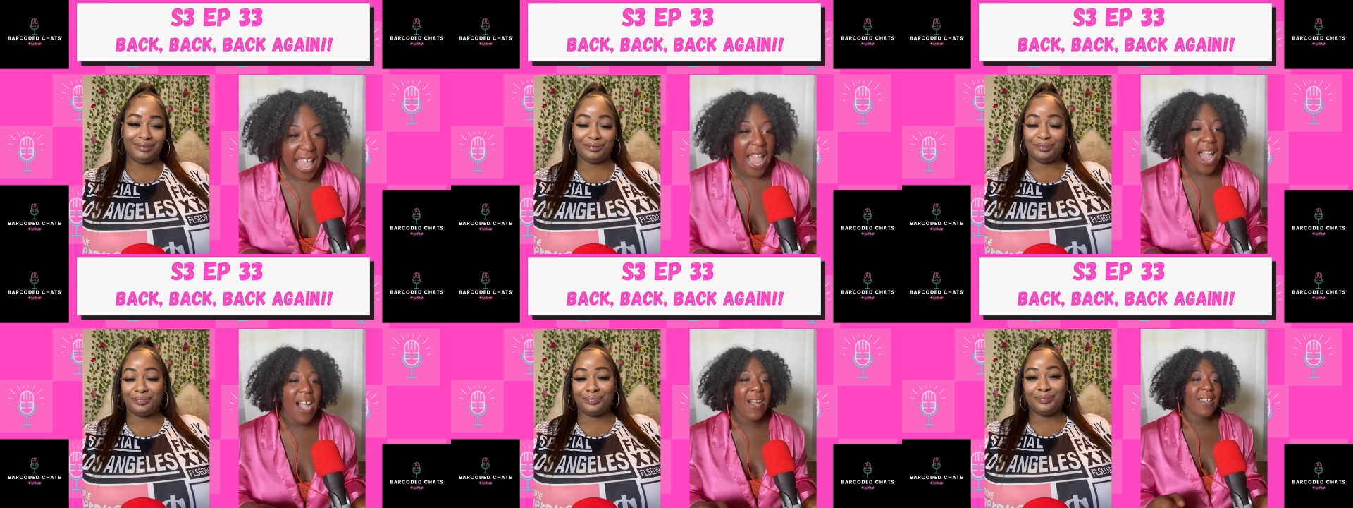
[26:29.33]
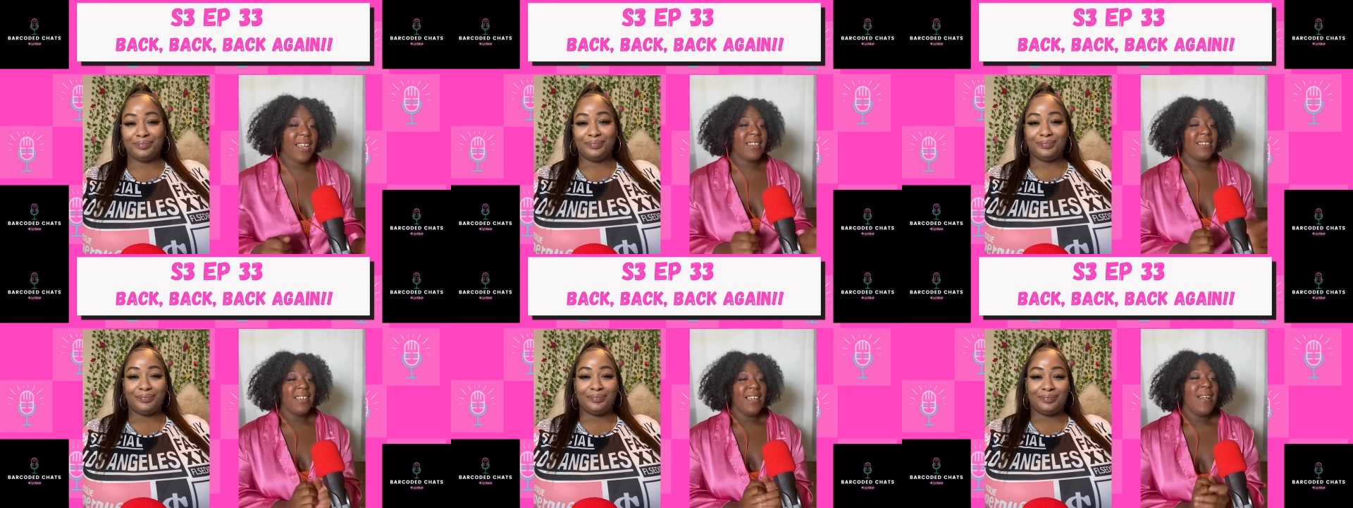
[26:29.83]
Speaker 1: Okay.
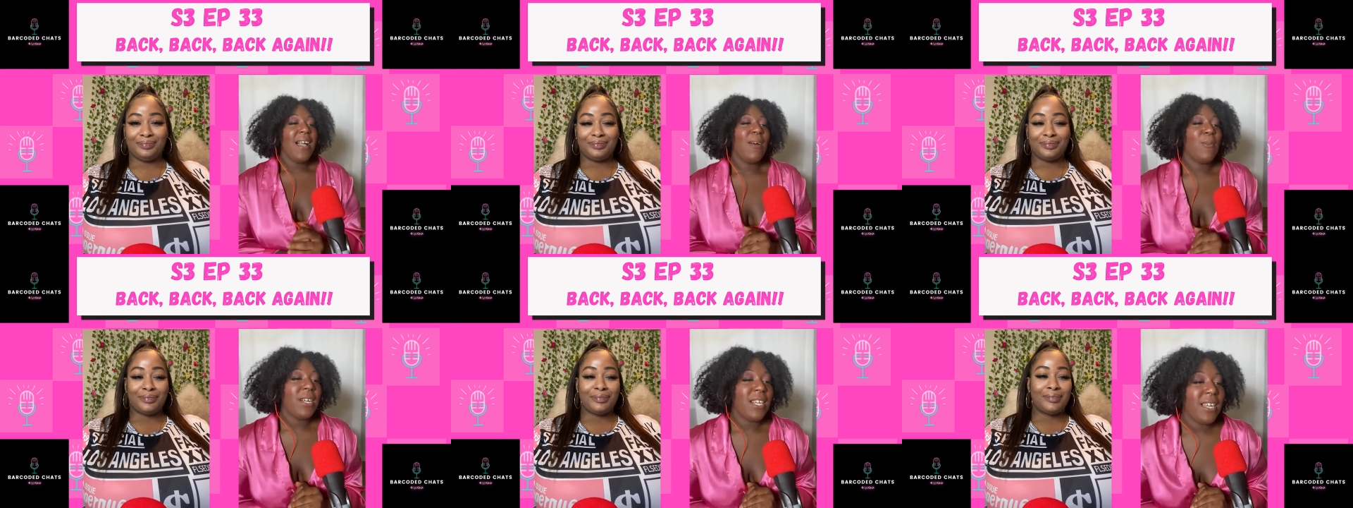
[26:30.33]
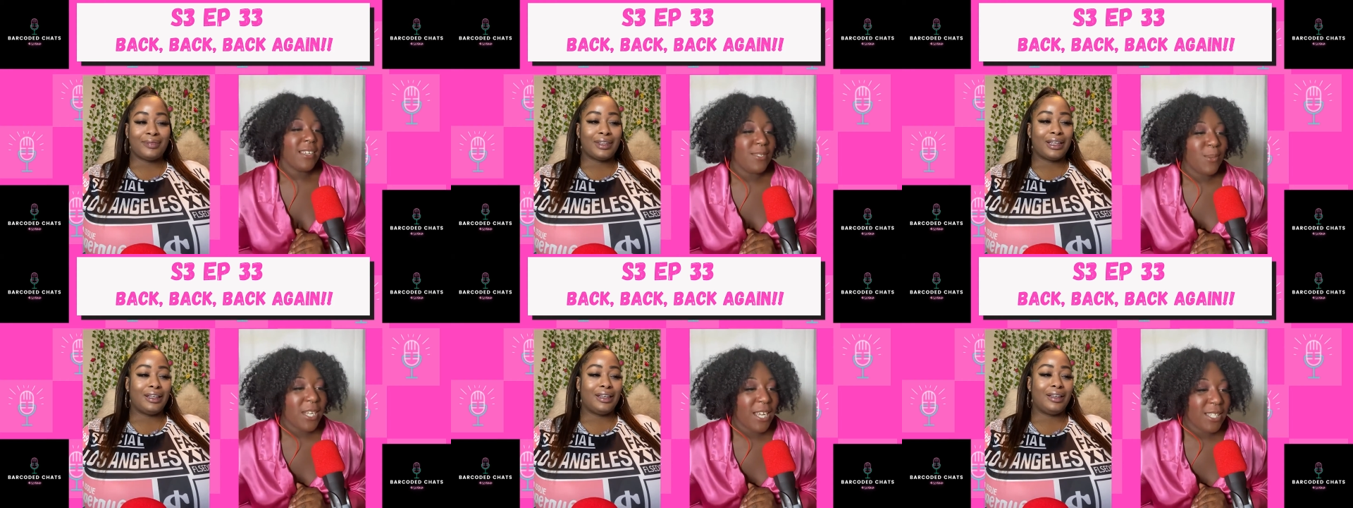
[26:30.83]
What else? What
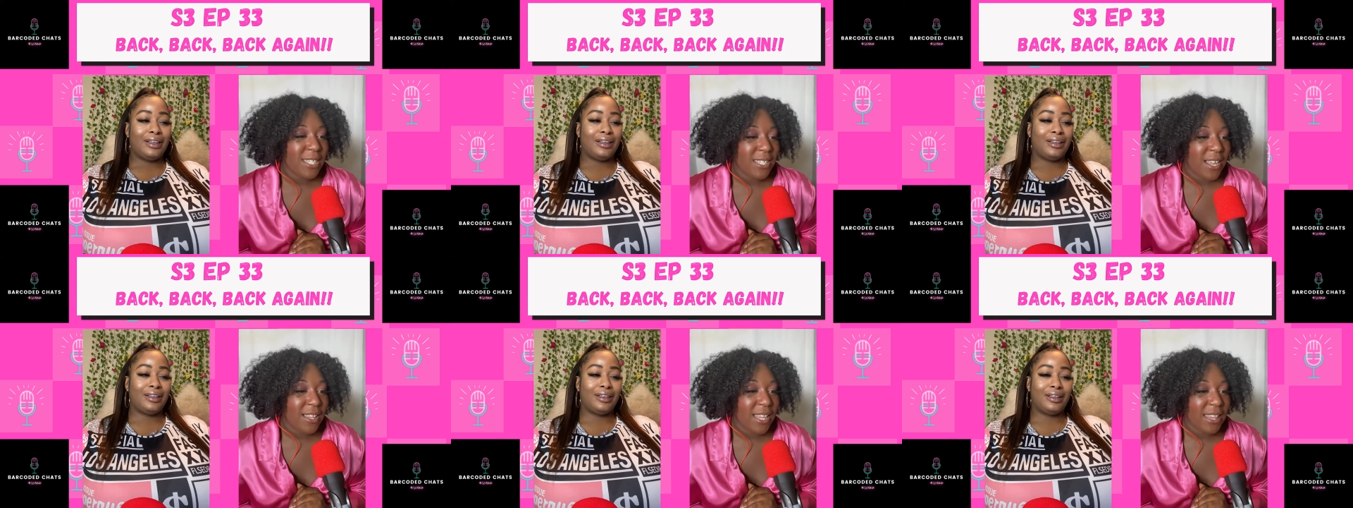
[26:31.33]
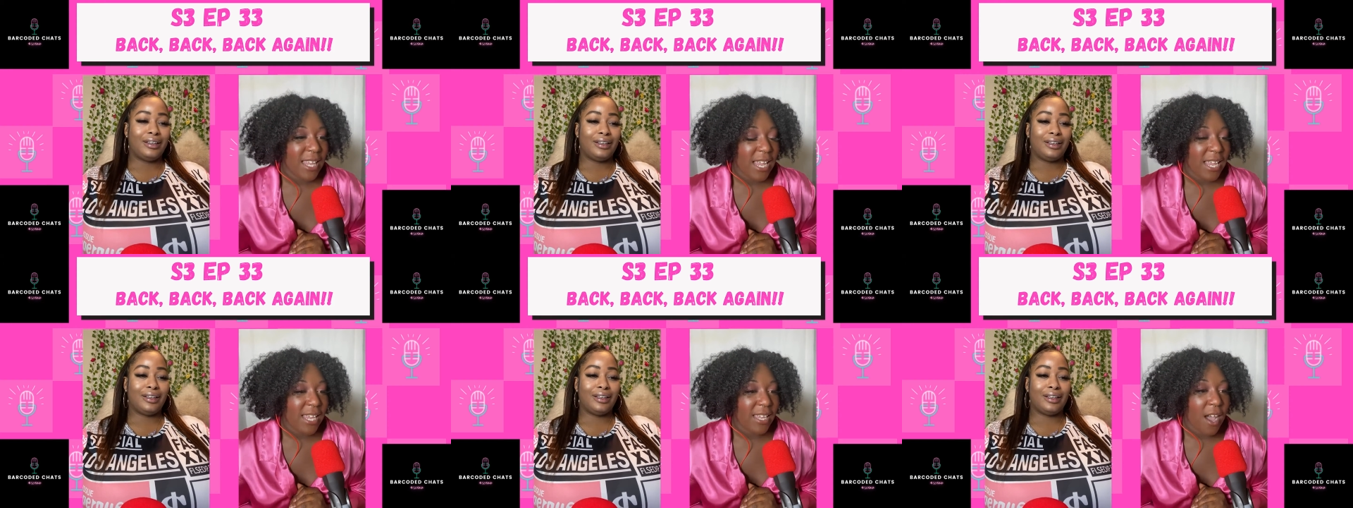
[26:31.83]
else is on the thing?
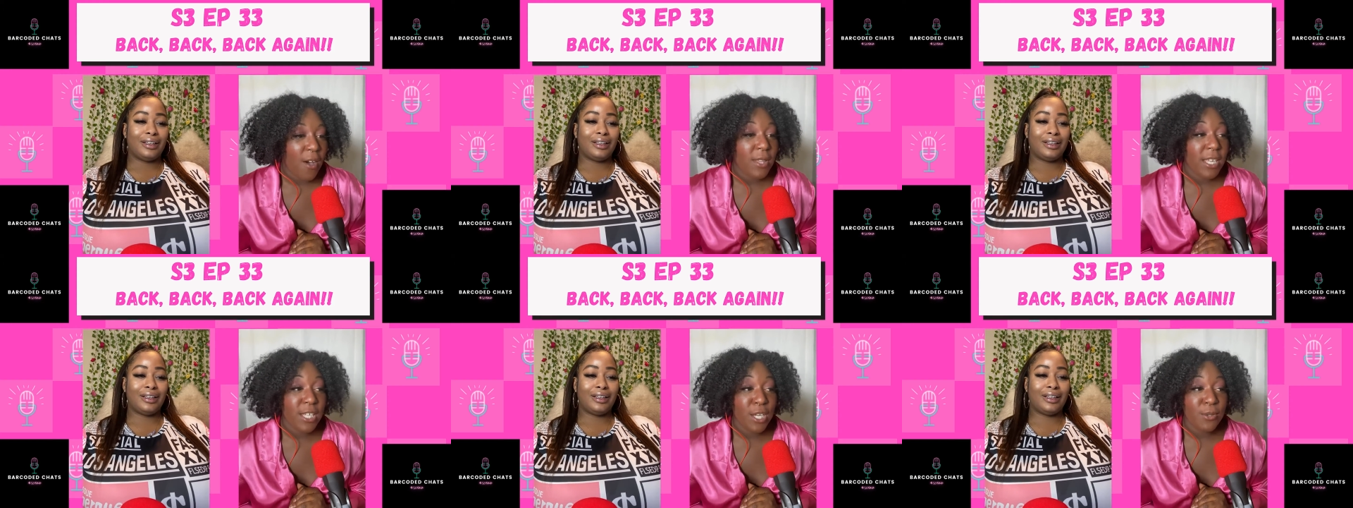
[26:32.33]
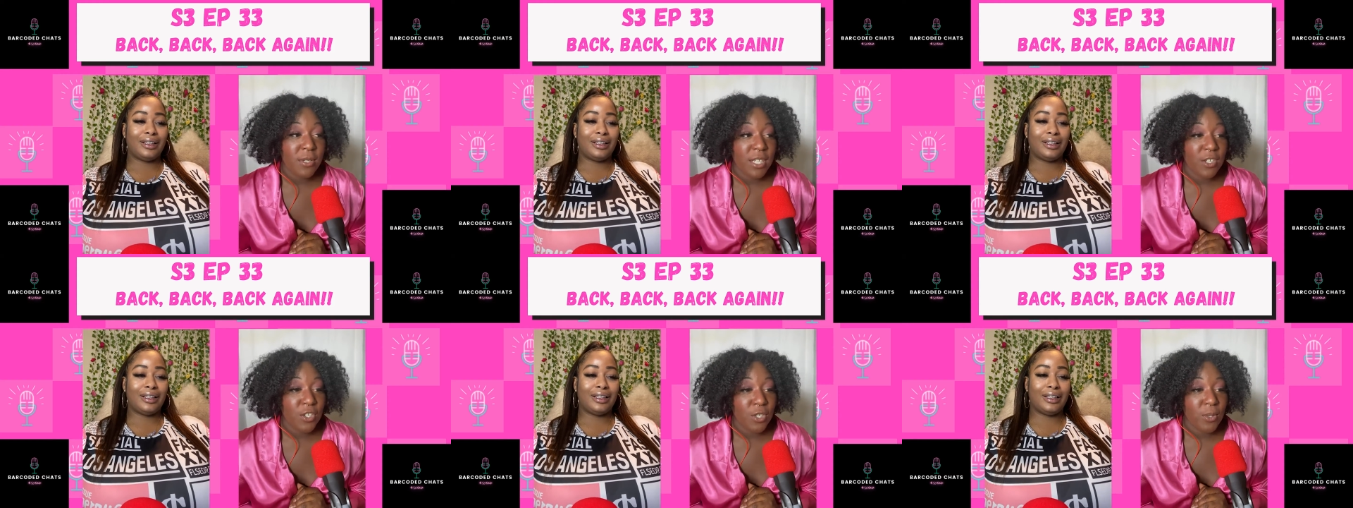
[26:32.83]
Oh, these Houston
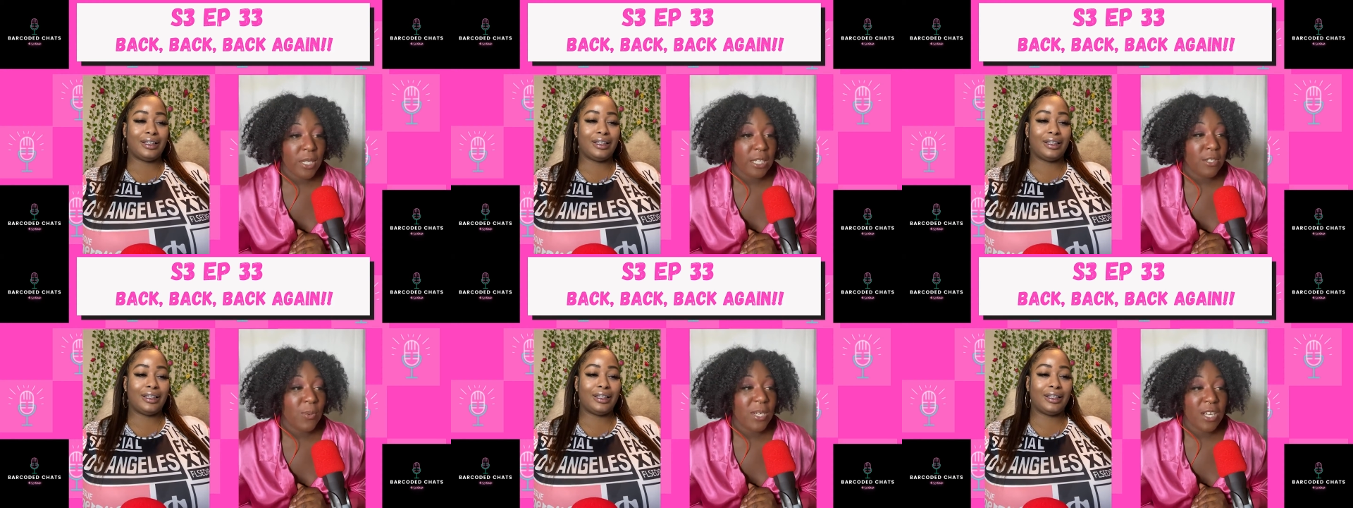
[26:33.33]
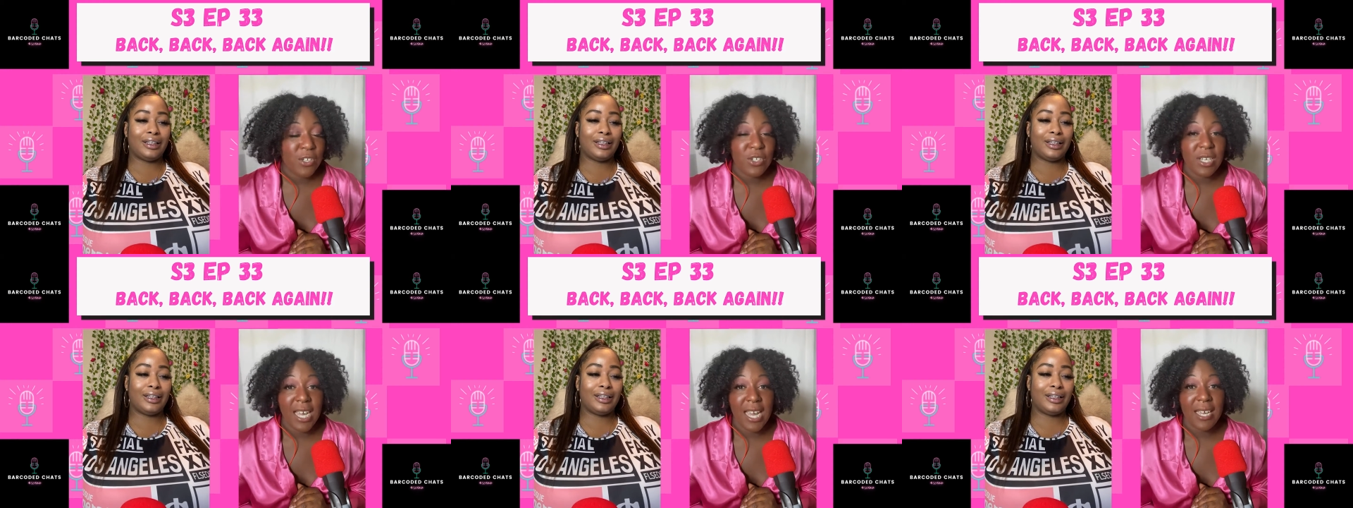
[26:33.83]
shootings. Or what else you
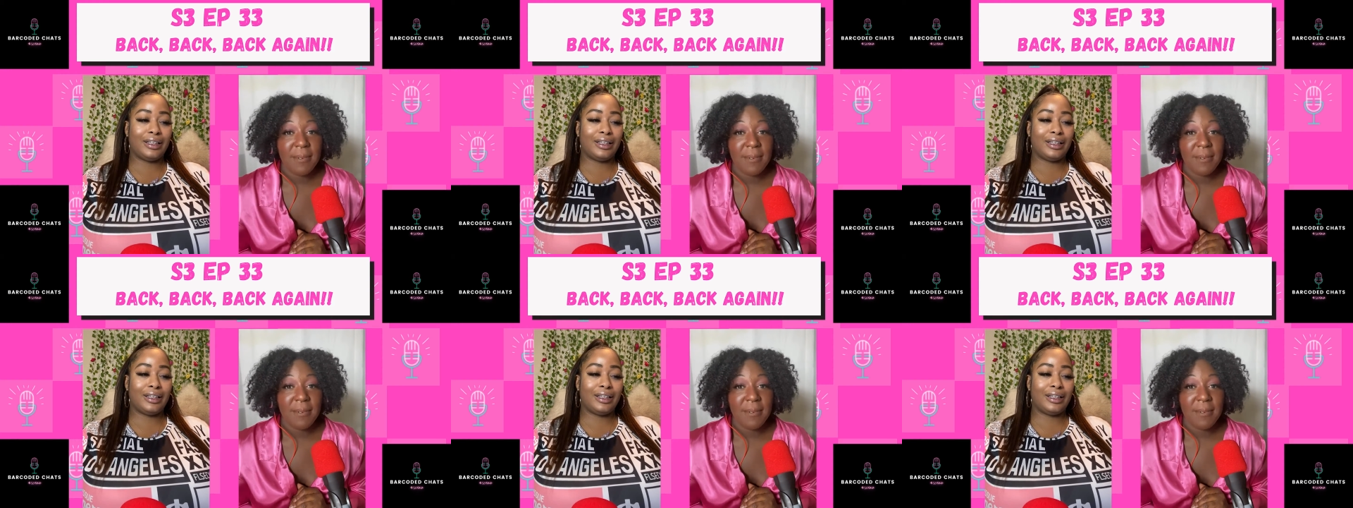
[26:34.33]
got?